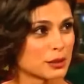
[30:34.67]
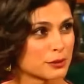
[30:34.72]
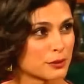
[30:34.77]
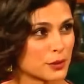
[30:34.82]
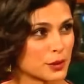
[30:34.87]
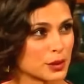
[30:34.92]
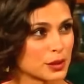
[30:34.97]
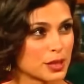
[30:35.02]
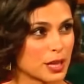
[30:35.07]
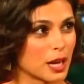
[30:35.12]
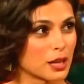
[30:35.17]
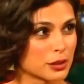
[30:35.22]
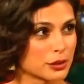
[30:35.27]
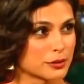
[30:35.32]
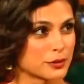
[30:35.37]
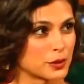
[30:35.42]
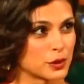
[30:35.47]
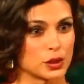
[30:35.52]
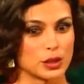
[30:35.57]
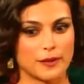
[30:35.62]

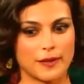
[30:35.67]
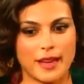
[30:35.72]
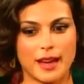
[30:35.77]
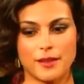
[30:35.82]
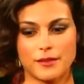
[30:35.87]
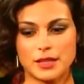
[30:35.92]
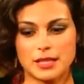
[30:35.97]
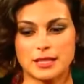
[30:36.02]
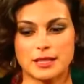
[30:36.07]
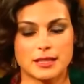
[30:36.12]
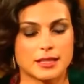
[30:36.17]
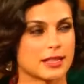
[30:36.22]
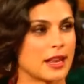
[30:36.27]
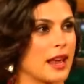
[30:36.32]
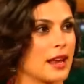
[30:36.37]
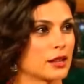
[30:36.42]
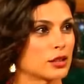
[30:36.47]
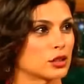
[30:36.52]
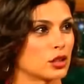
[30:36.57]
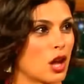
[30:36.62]
colorful, and they have these insane
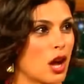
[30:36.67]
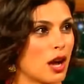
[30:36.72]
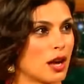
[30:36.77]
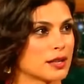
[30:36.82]
claws.